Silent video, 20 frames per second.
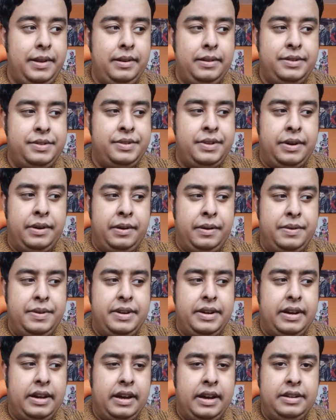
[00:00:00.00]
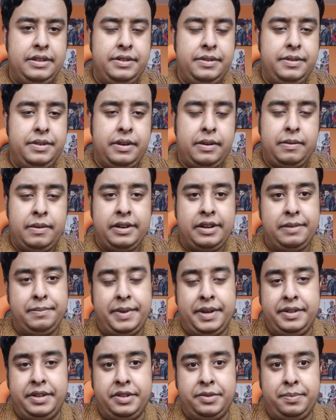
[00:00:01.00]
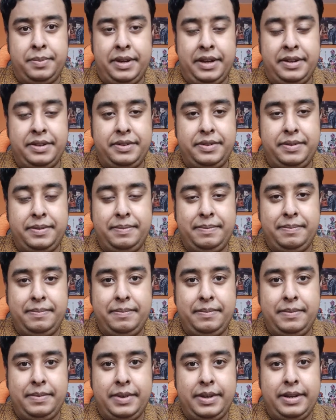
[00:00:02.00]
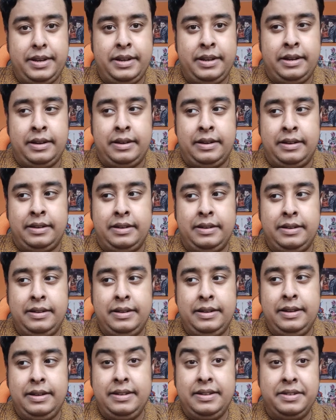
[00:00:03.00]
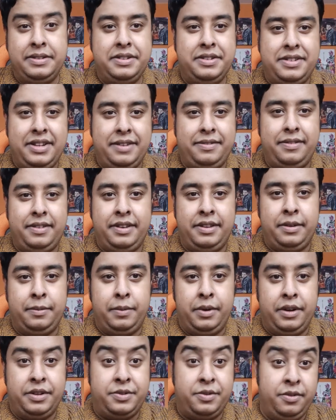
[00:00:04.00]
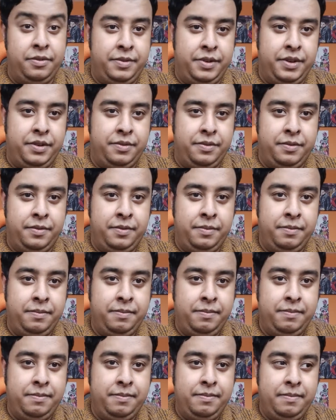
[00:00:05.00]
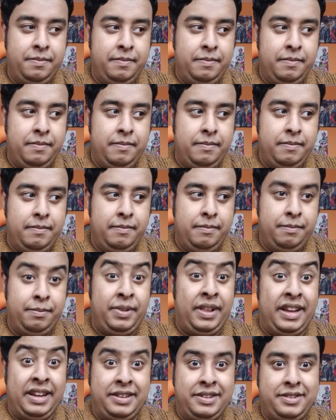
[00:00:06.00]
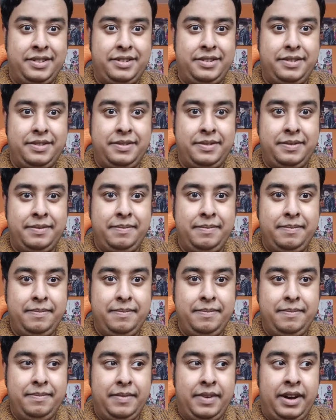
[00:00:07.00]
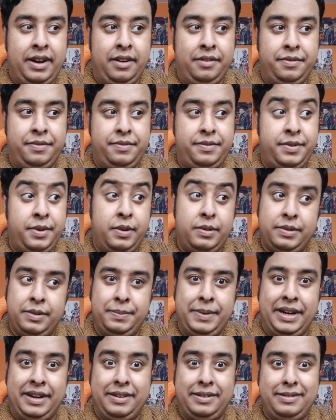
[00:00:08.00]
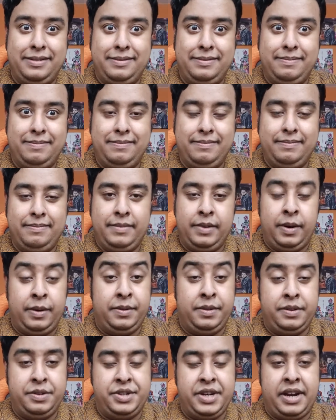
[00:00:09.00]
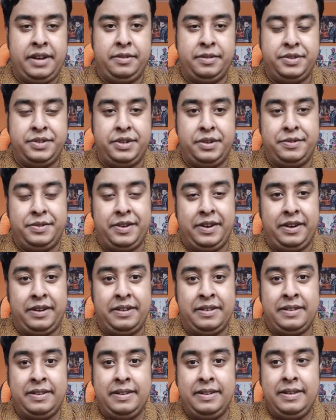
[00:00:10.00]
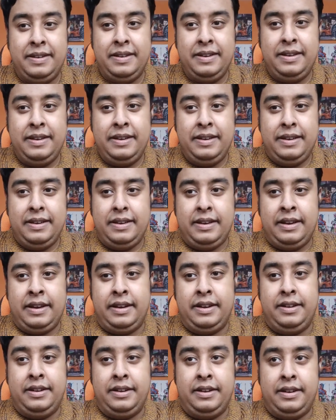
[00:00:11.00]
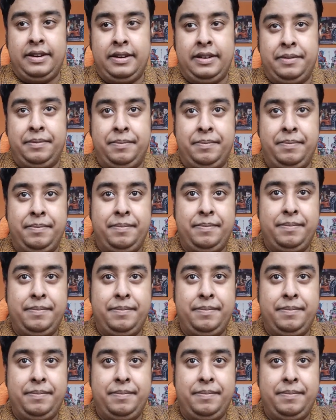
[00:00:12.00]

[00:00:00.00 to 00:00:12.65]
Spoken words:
So yeah, I do not recommend this place. This is definitely the worst reviewed place I've talked about on the channel so far. And